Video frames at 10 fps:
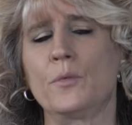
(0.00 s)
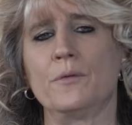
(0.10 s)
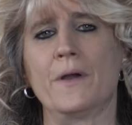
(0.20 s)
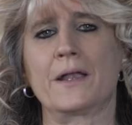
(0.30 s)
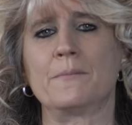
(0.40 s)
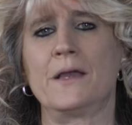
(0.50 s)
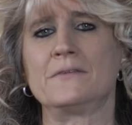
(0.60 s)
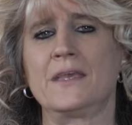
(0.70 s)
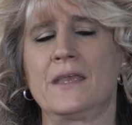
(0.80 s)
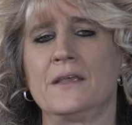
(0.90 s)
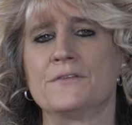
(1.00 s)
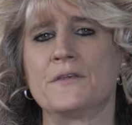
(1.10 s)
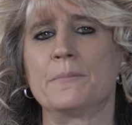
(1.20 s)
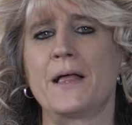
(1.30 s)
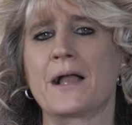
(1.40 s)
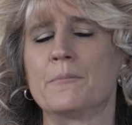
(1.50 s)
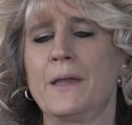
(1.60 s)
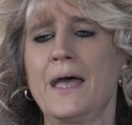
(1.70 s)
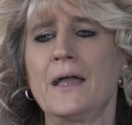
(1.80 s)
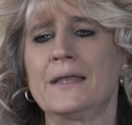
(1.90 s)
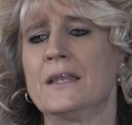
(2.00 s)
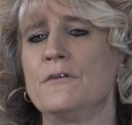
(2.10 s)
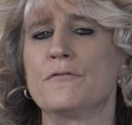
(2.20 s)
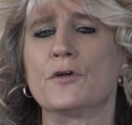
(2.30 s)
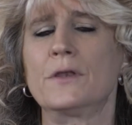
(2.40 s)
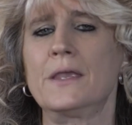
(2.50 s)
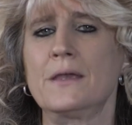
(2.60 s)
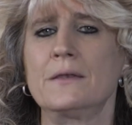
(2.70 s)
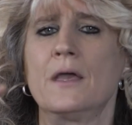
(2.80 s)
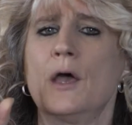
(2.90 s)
We recommend taking a Ziploc bag and inverting it,